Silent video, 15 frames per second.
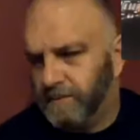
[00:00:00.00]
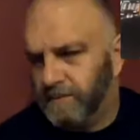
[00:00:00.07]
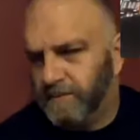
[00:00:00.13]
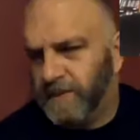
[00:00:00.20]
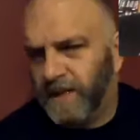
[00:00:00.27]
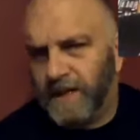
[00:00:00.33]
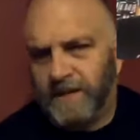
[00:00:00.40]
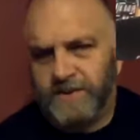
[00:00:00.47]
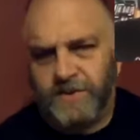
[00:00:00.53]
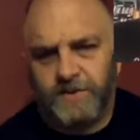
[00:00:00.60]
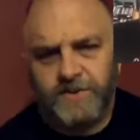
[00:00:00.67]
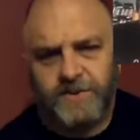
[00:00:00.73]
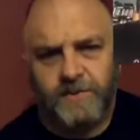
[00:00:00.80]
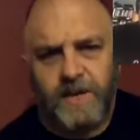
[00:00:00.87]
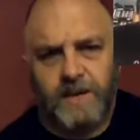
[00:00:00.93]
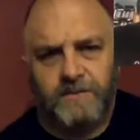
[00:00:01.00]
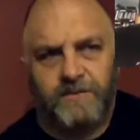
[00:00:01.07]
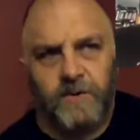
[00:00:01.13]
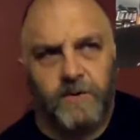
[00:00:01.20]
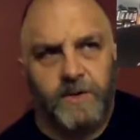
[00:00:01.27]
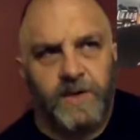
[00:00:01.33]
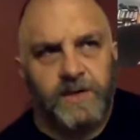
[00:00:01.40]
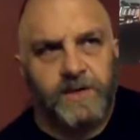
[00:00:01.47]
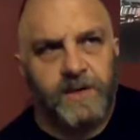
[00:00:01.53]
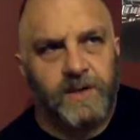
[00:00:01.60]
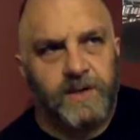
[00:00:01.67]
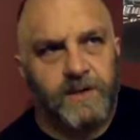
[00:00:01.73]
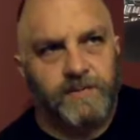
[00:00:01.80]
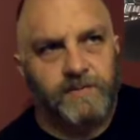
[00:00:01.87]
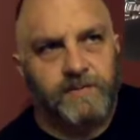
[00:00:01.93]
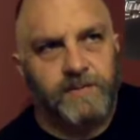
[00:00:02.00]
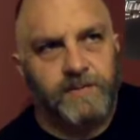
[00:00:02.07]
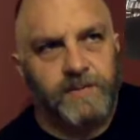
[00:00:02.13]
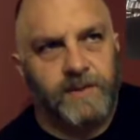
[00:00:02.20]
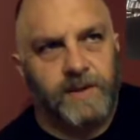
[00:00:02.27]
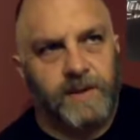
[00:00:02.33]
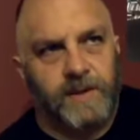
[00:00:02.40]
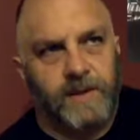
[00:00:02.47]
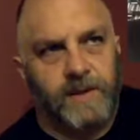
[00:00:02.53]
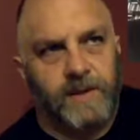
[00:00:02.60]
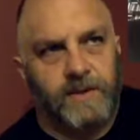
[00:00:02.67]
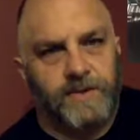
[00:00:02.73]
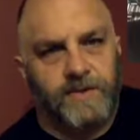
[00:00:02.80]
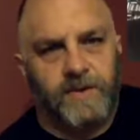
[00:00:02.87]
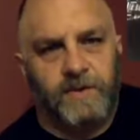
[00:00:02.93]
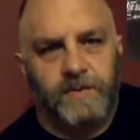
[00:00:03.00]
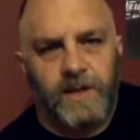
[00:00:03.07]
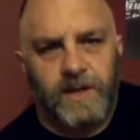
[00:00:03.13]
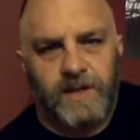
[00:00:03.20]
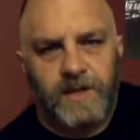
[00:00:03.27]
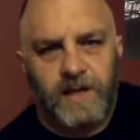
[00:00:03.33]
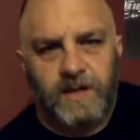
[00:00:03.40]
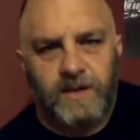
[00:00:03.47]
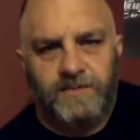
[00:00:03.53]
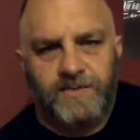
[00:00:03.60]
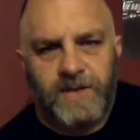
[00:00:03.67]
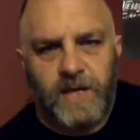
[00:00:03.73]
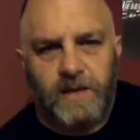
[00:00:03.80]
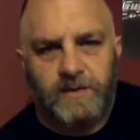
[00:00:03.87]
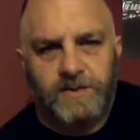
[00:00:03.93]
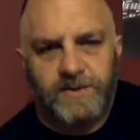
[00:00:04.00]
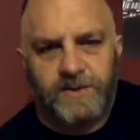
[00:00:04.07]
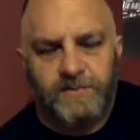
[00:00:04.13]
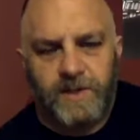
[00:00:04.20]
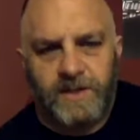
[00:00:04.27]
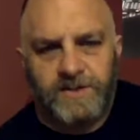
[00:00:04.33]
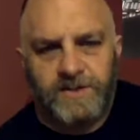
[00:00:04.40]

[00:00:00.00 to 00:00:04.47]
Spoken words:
think I told you about it before. We did the 30-minute deadlift challenge. So basically,